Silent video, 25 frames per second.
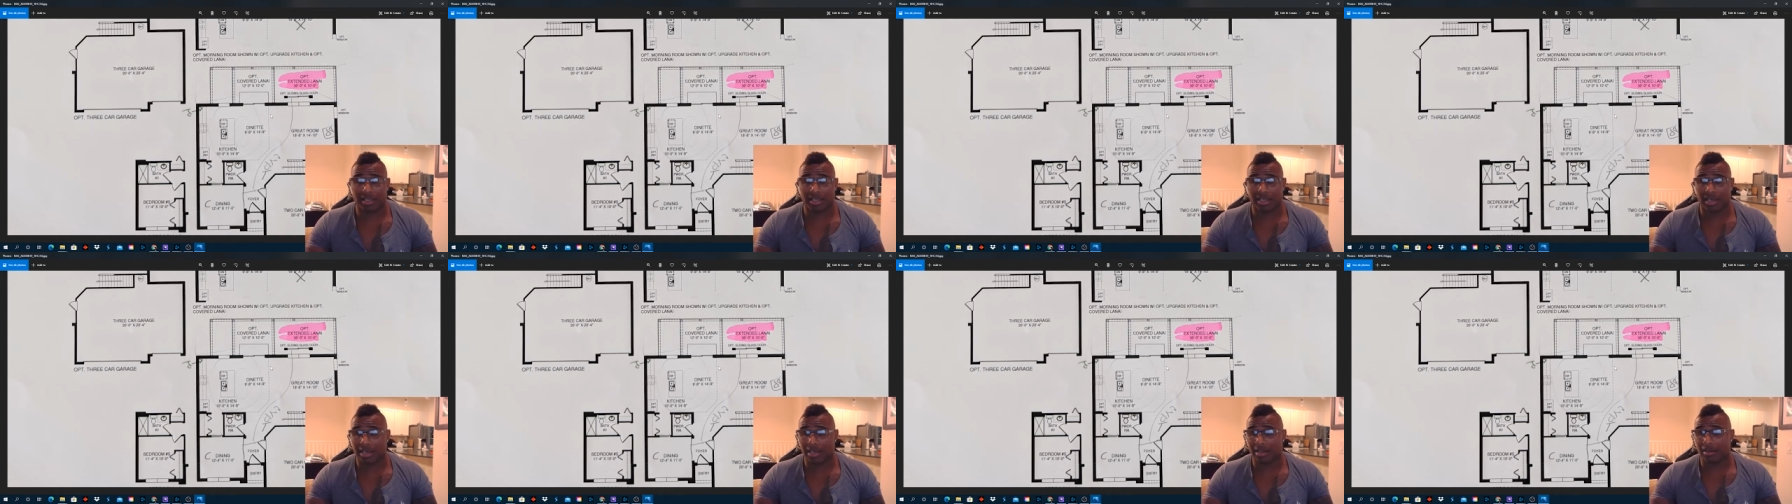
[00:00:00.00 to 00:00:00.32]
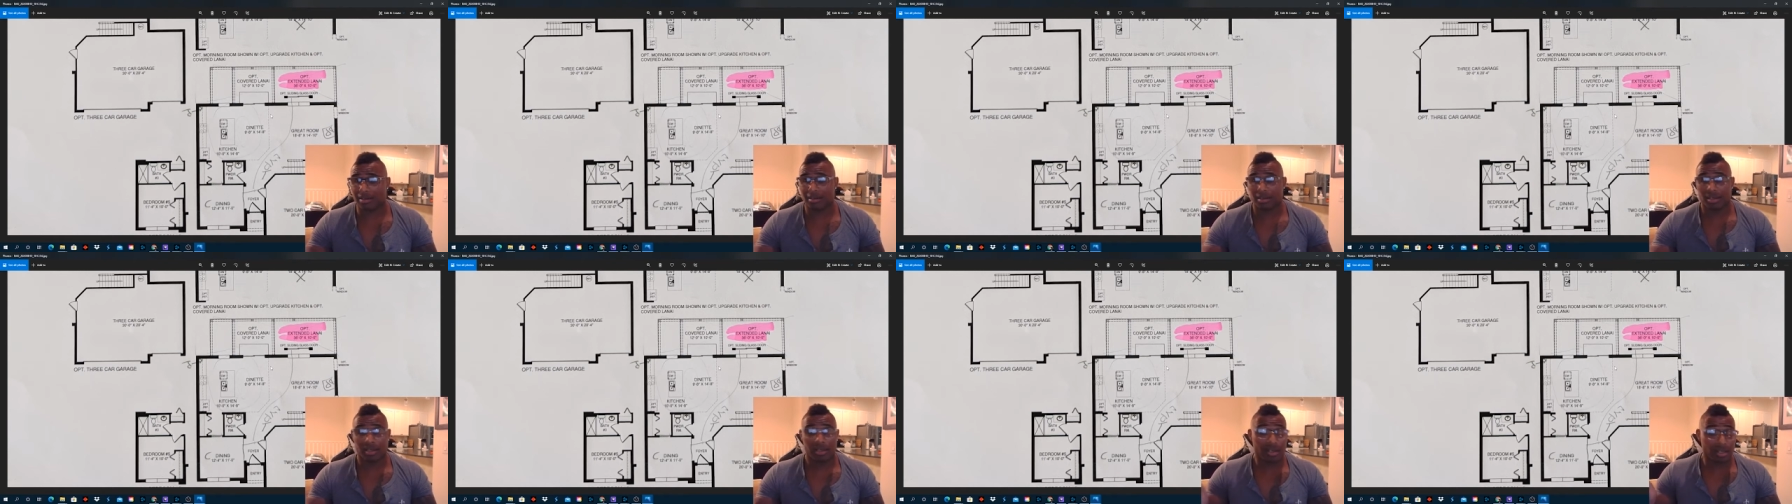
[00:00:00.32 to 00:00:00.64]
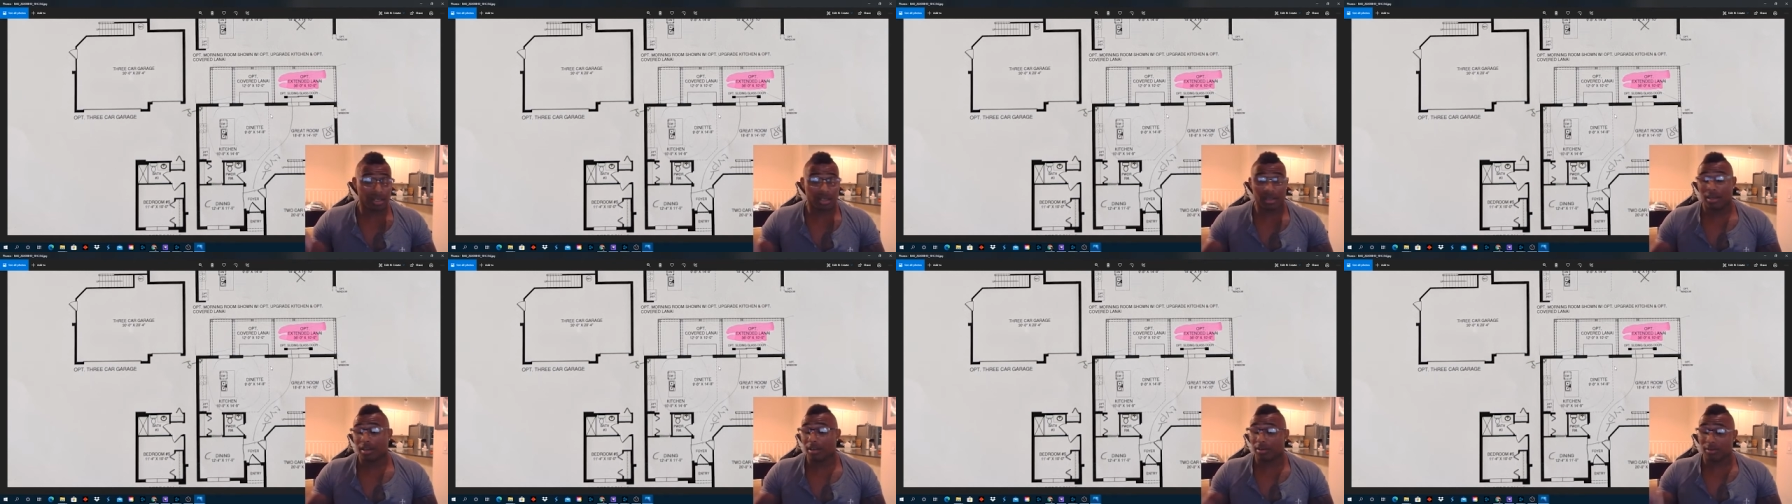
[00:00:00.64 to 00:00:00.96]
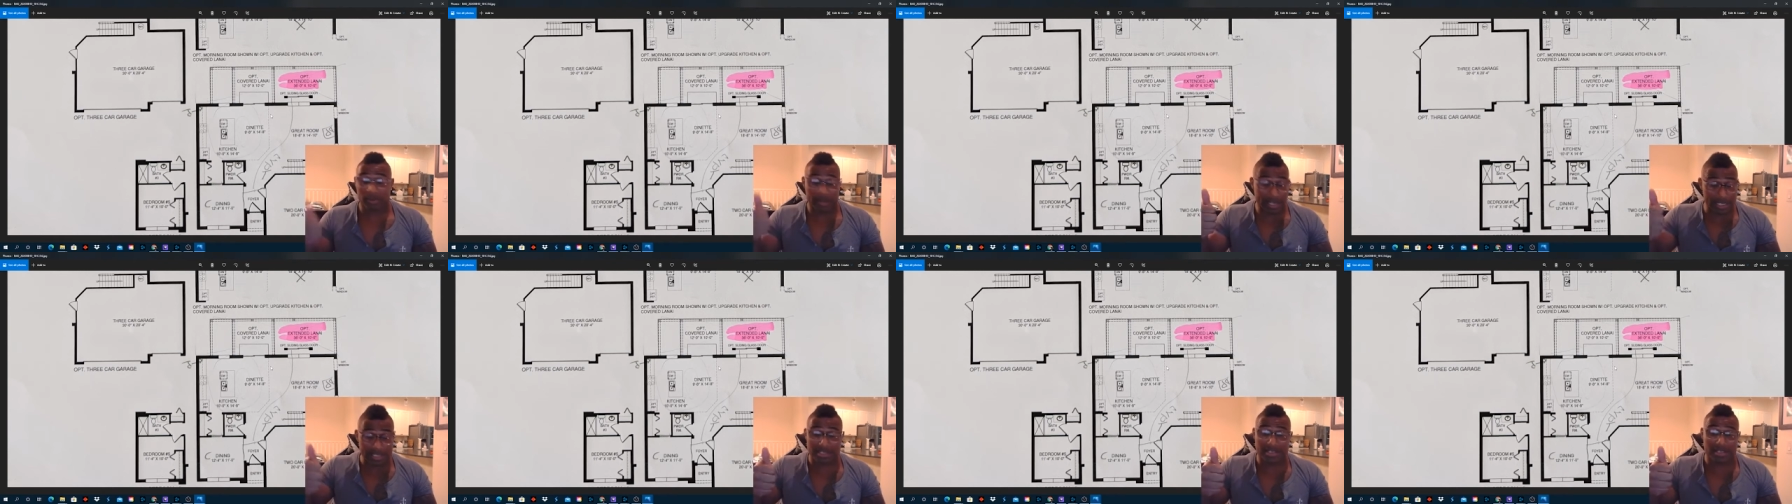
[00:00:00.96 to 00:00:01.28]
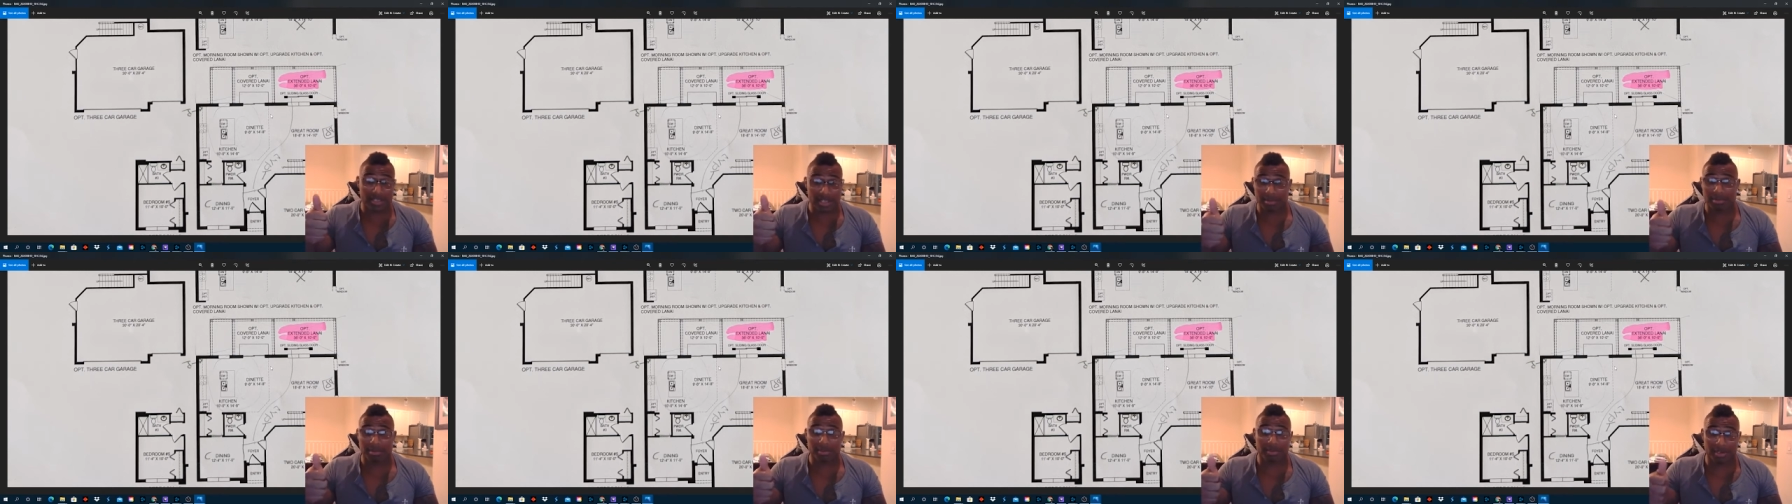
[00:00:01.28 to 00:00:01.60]
that raises
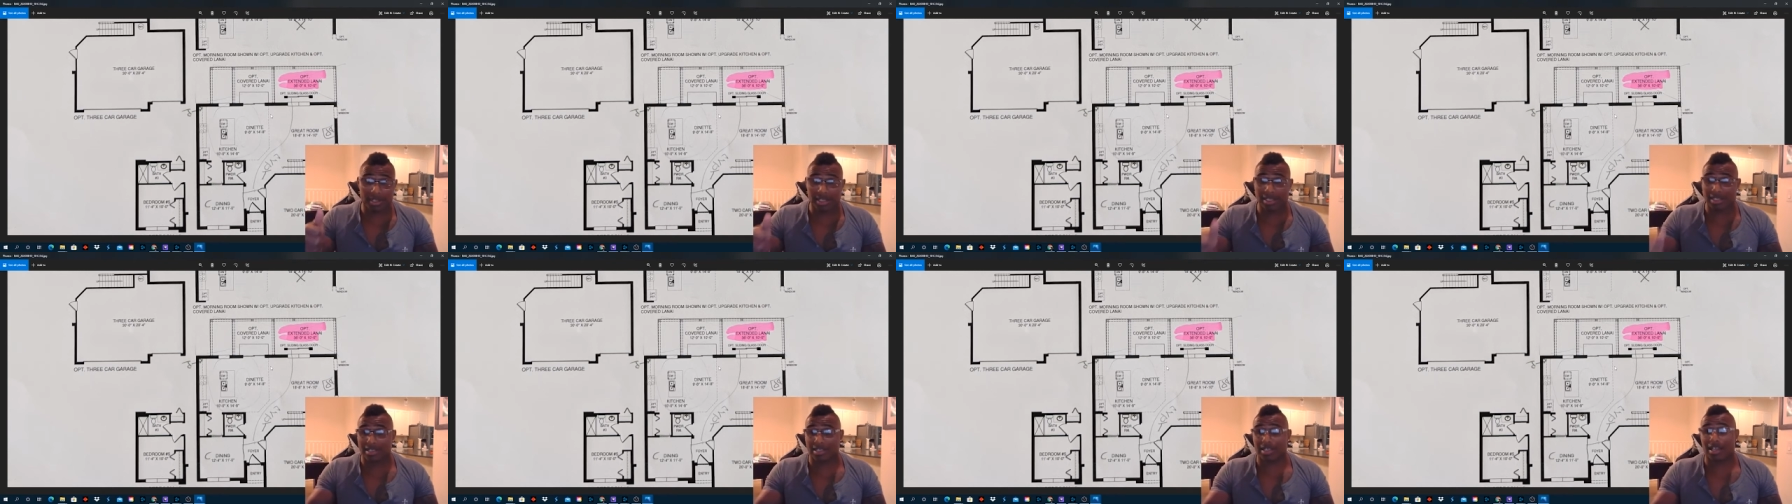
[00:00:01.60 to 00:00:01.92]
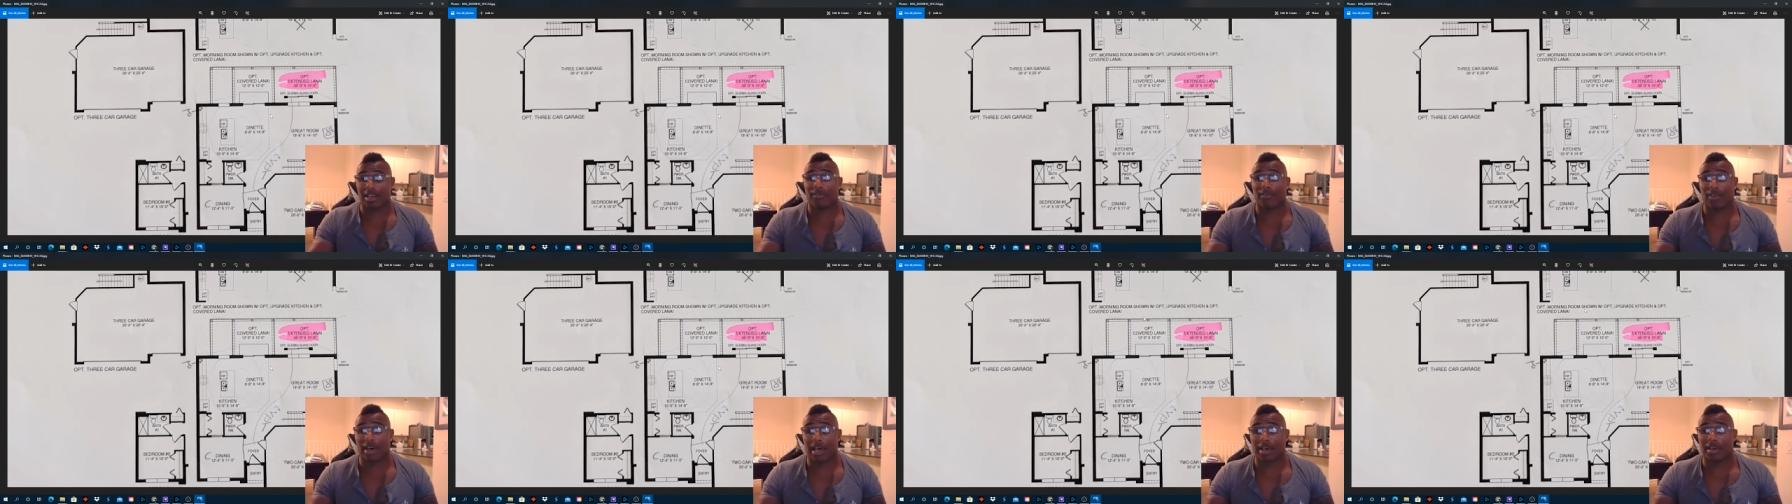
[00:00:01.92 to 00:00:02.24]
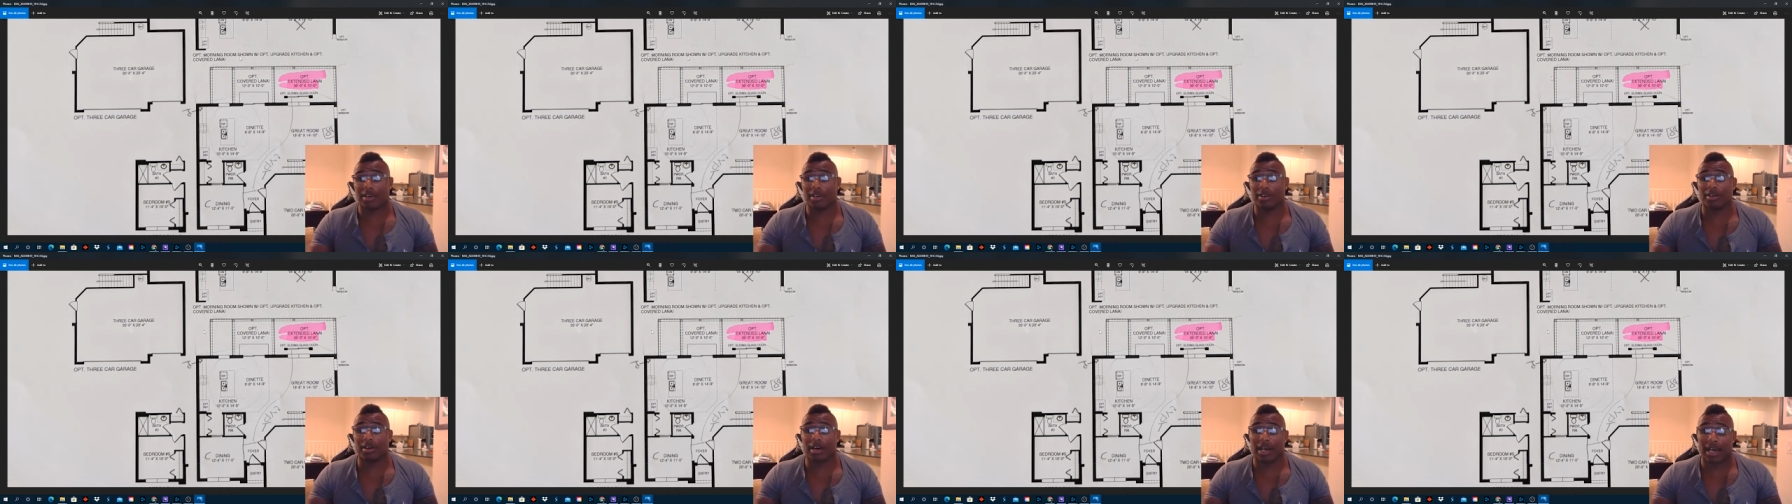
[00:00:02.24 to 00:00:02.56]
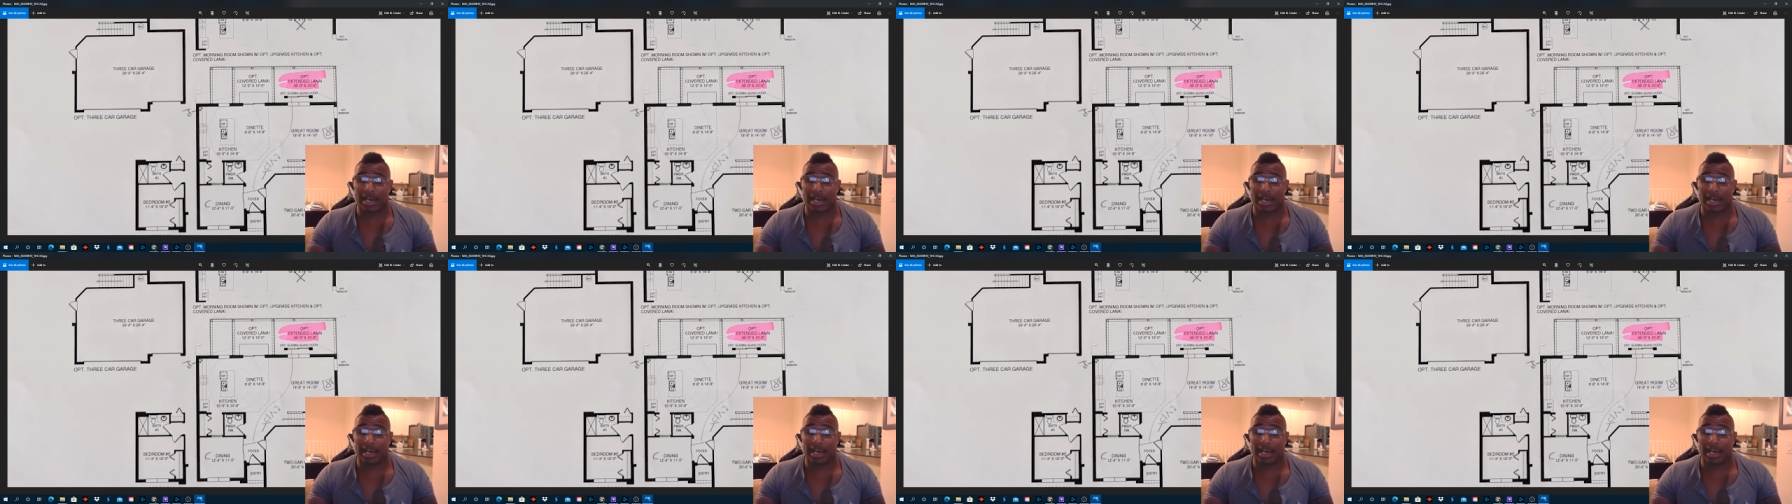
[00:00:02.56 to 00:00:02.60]
up the real estate value,